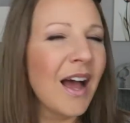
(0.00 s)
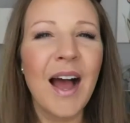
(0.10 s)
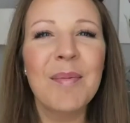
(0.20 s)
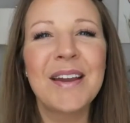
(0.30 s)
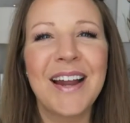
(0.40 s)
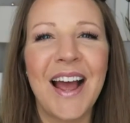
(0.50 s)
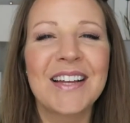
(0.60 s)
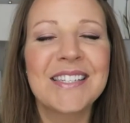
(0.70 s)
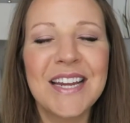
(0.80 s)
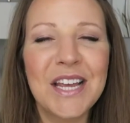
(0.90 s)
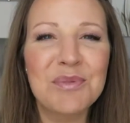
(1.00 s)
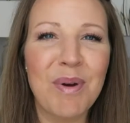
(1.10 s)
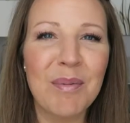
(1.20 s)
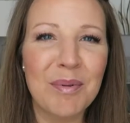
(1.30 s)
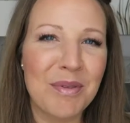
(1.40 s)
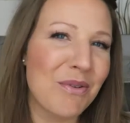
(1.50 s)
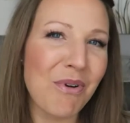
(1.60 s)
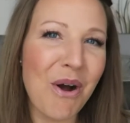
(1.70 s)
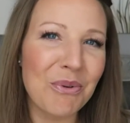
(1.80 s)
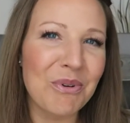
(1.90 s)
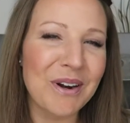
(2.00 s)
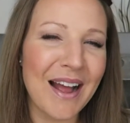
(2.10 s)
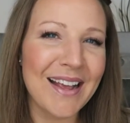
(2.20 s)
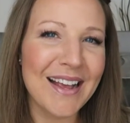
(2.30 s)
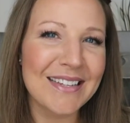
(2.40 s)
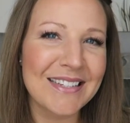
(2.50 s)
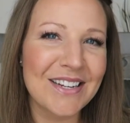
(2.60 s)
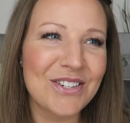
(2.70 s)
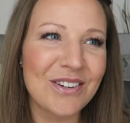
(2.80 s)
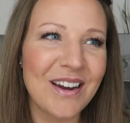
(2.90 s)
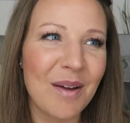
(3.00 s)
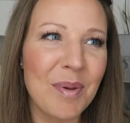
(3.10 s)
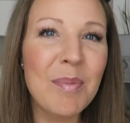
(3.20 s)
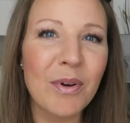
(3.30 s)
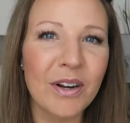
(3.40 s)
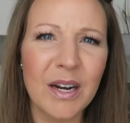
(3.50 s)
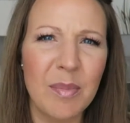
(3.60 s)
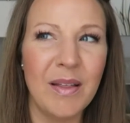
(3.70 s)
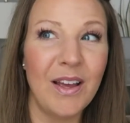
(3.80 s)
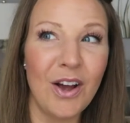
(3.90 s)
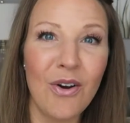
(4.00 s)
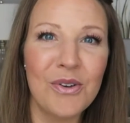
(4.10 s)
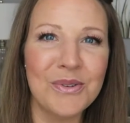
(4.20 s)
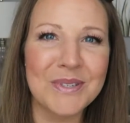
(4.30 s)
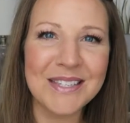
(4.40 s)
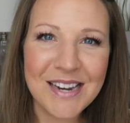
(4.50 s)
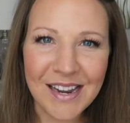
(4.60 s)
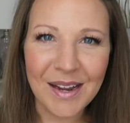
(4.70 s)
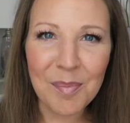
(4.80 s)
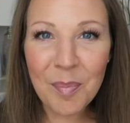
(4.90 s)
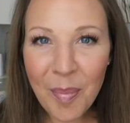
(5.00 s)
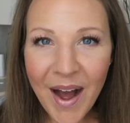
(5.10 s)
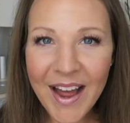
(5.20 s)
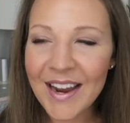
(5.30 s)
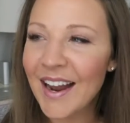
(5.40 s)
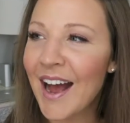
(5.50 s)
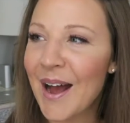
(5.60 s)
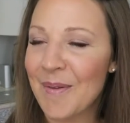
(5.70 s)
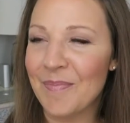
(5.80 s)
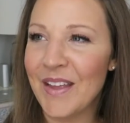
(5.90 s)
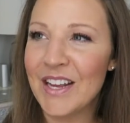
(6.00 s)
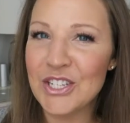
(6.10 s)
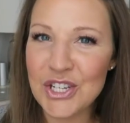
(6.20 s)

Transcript: I mean, stinky is probably the wrong word, I guess, because people aren't gonna be like, oh, you stink, but it